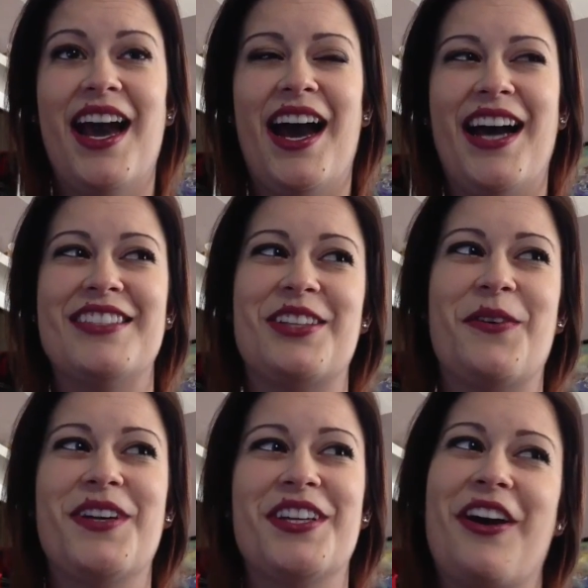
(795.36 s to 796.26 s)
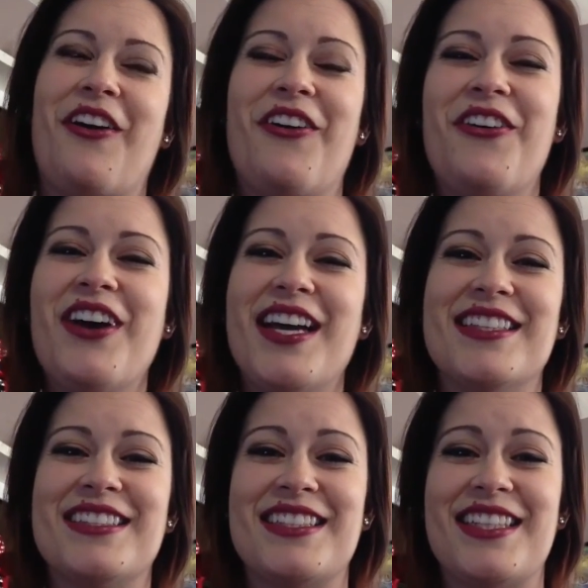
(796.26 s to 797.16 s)
I so want to go and
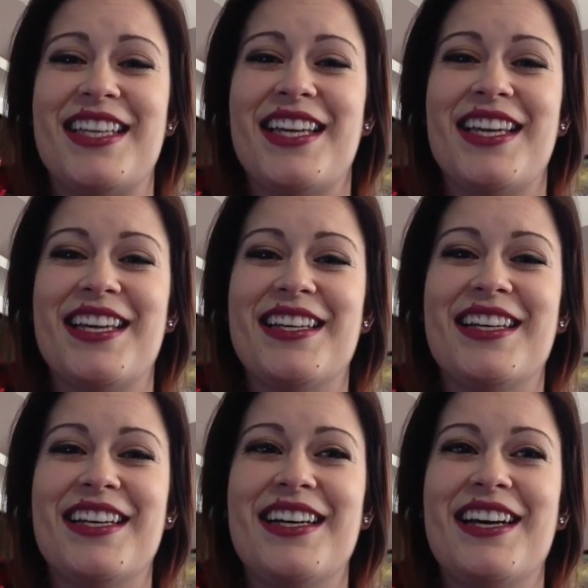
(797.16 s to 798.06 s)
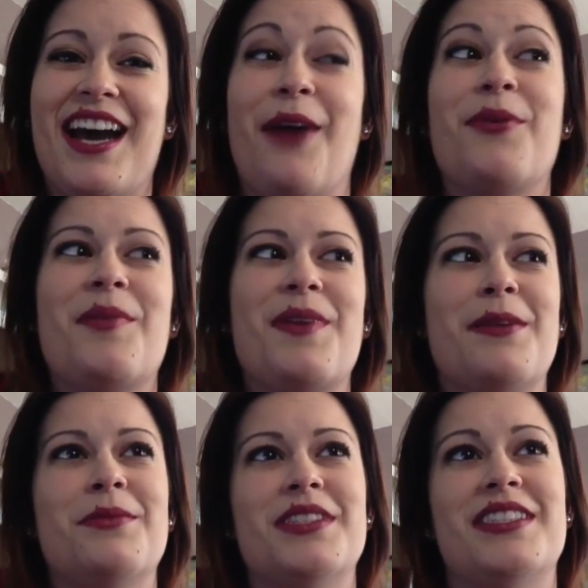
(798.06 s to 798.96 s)
see, I want to be
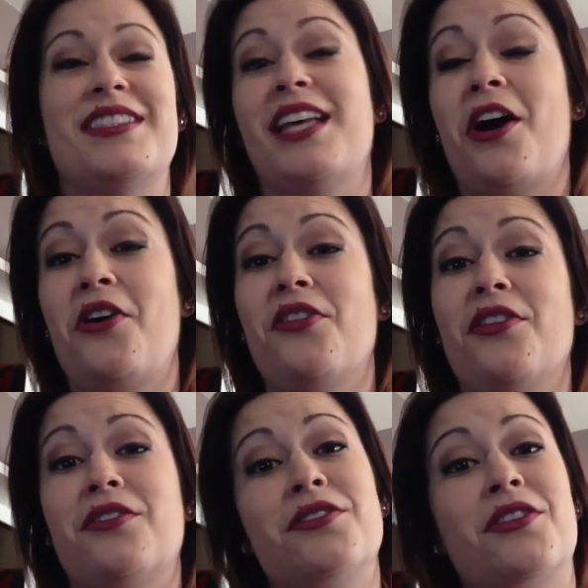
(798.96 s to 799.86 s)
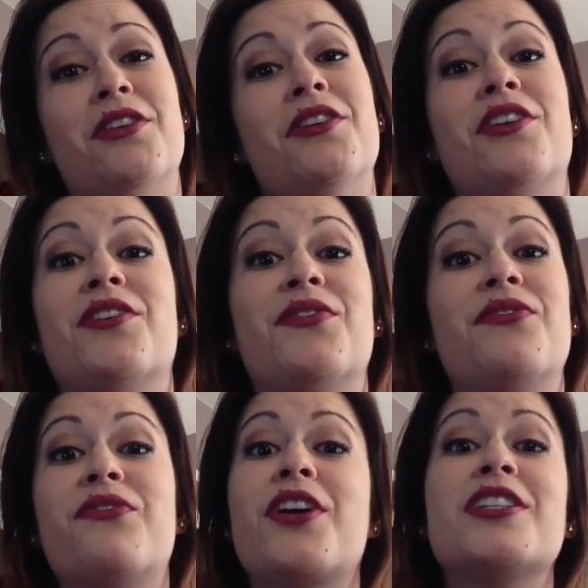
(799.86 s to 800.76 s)
able to sell the little girl her
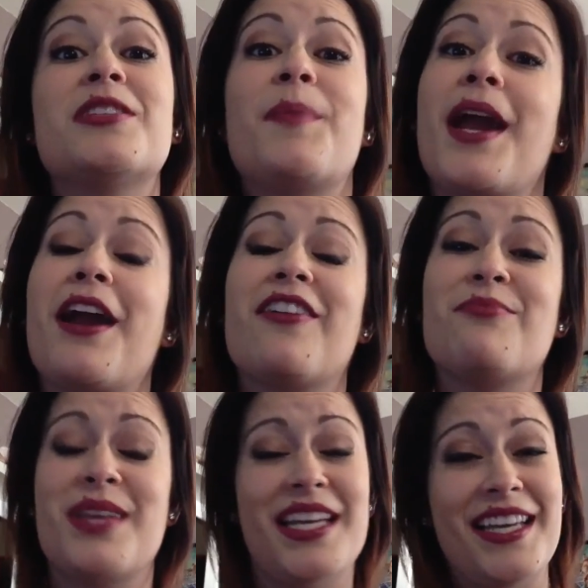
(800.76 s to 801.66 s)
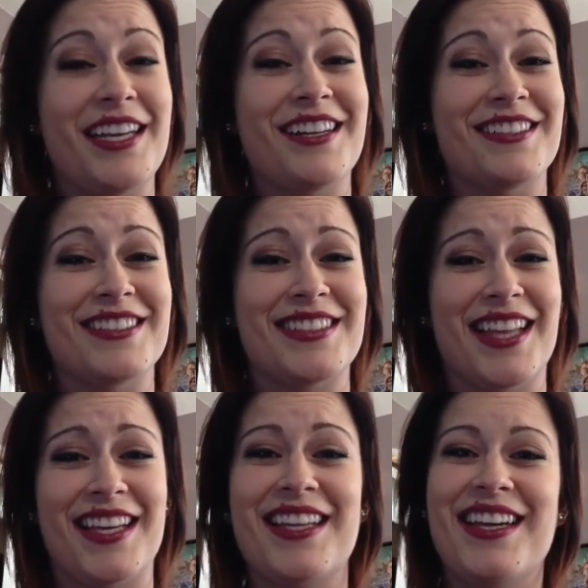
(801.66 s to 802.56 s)
first pair of mini ears.
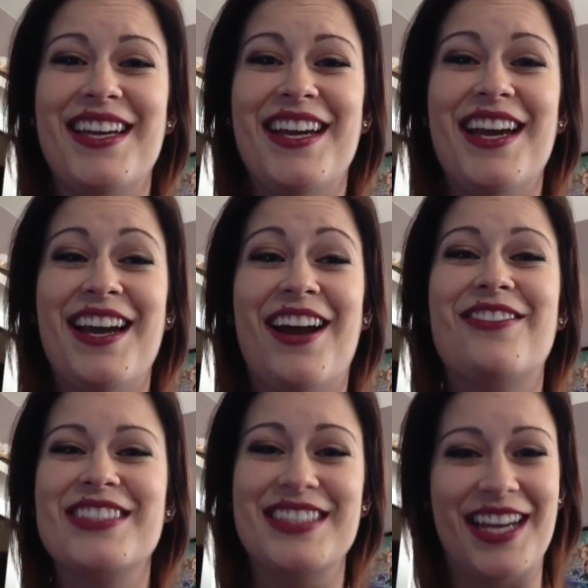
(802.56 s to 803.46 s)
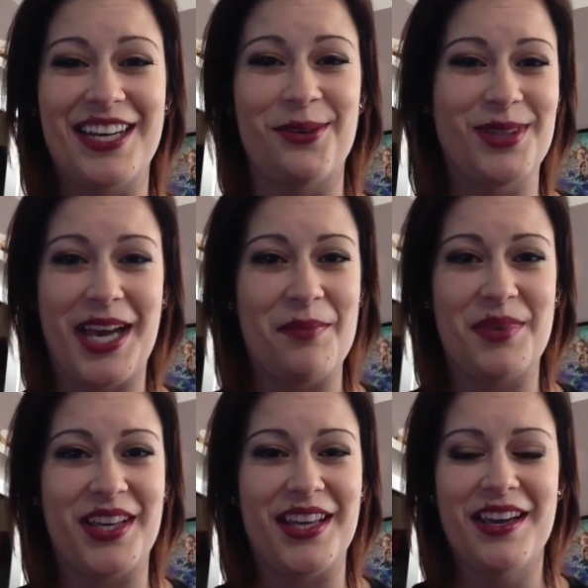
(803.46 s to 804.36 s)
Like, how exciting would that
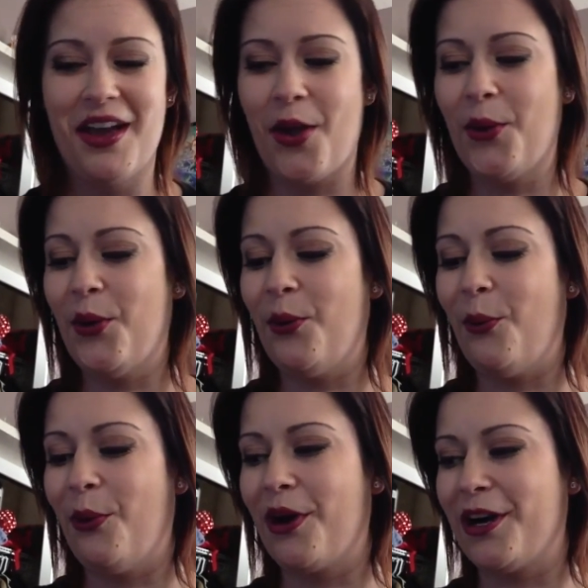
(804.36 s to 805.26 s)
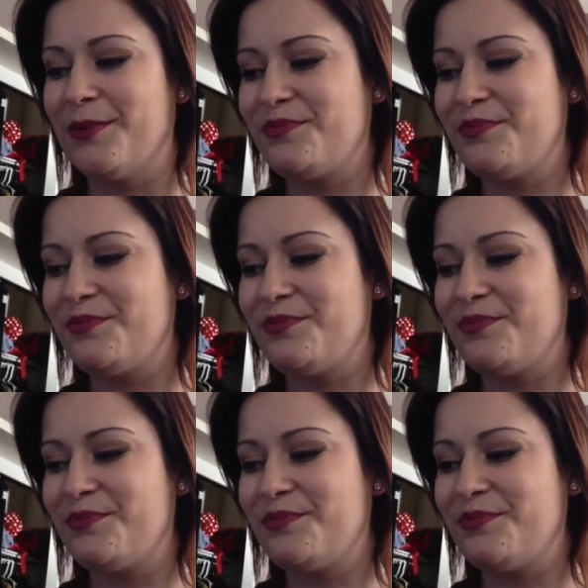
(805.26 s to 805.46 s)
be? Or,